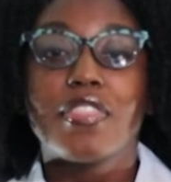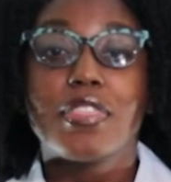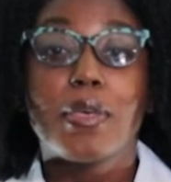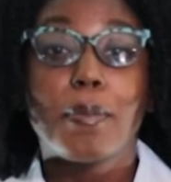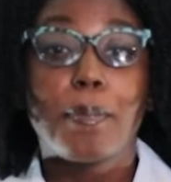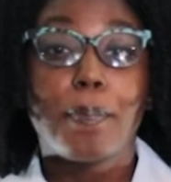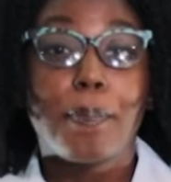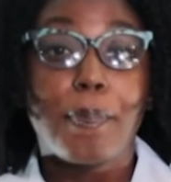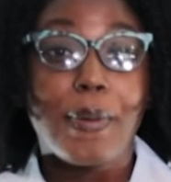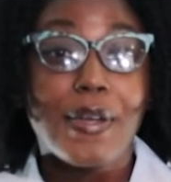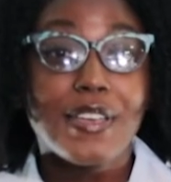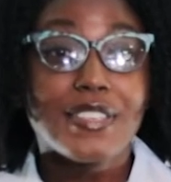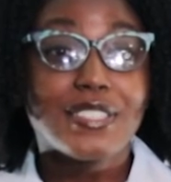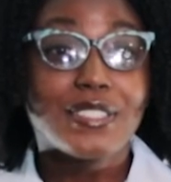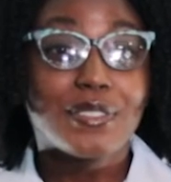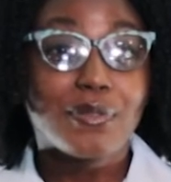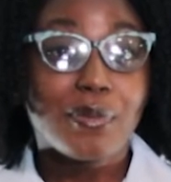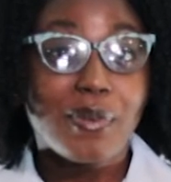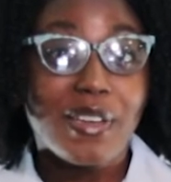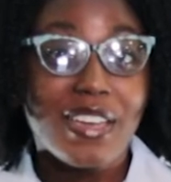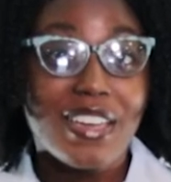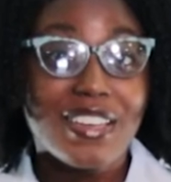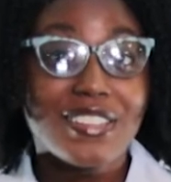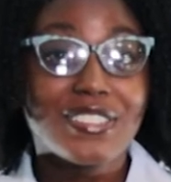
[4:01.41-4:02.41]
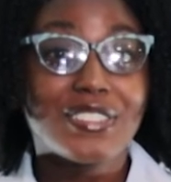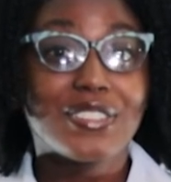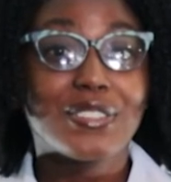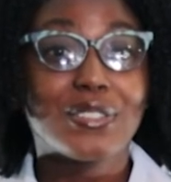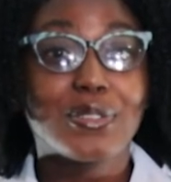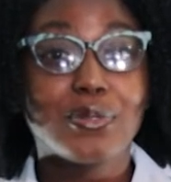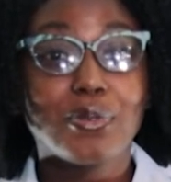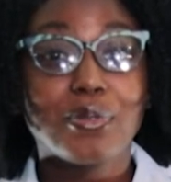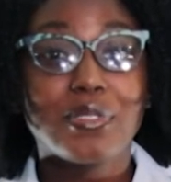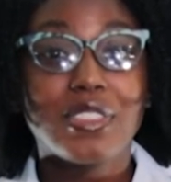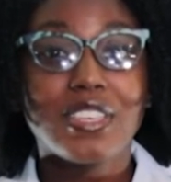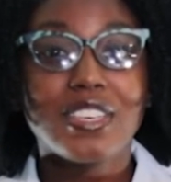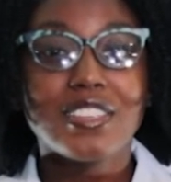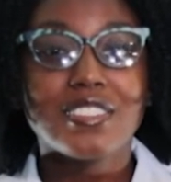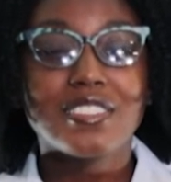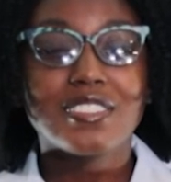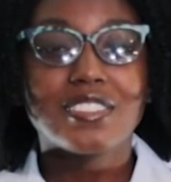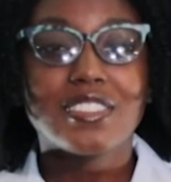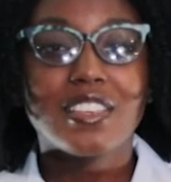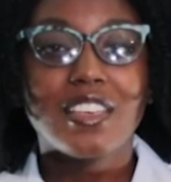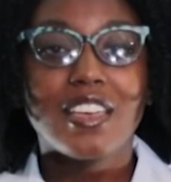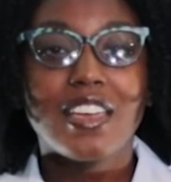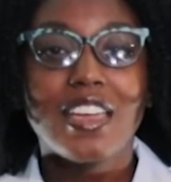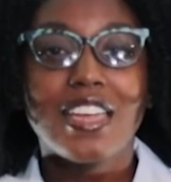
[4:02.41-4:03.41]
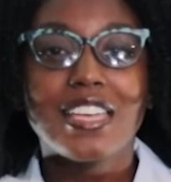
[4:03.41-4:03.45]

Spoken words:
The best way to do this